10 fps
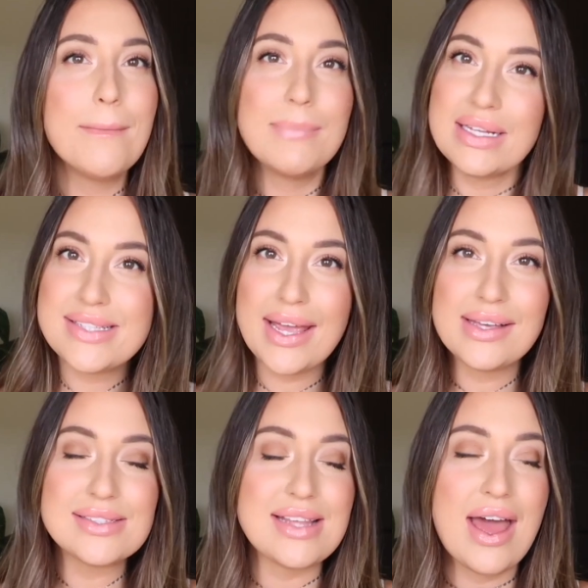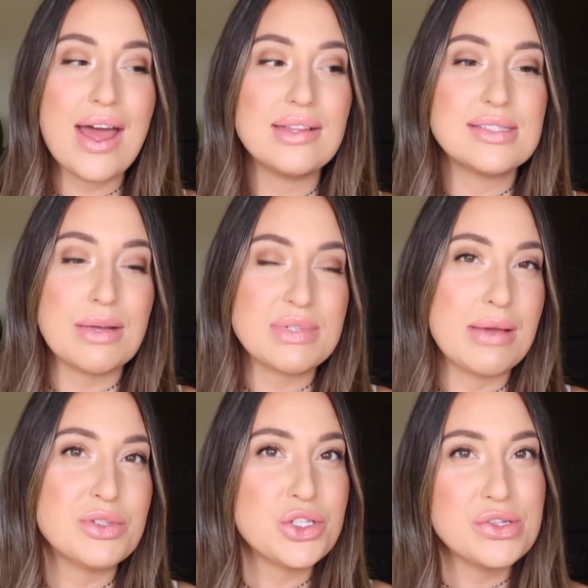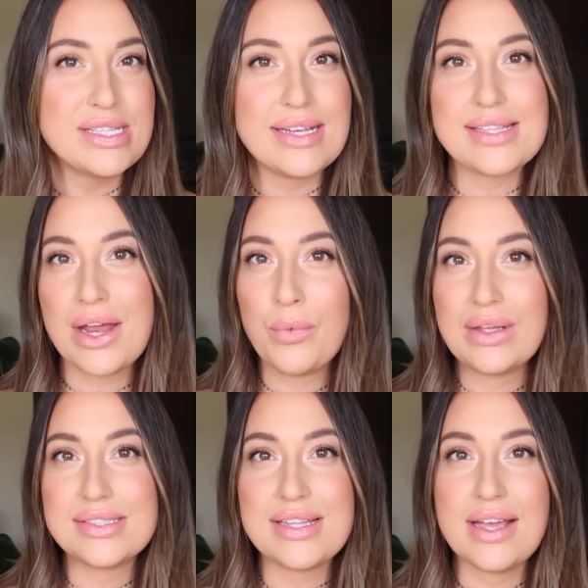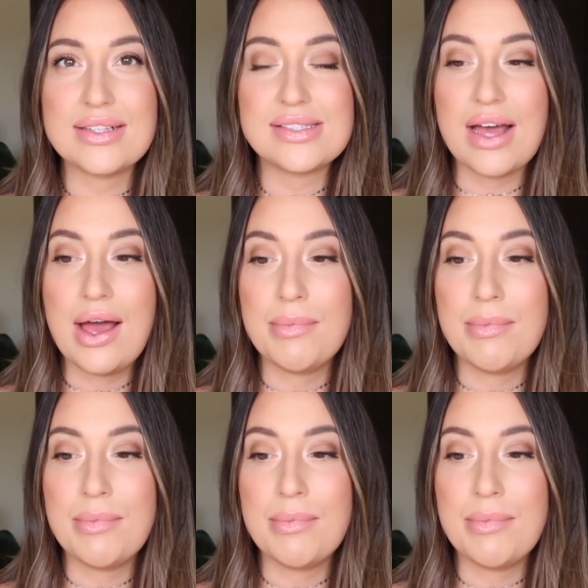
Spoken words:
Mondays and sometimes Tuesdays and Wednesdays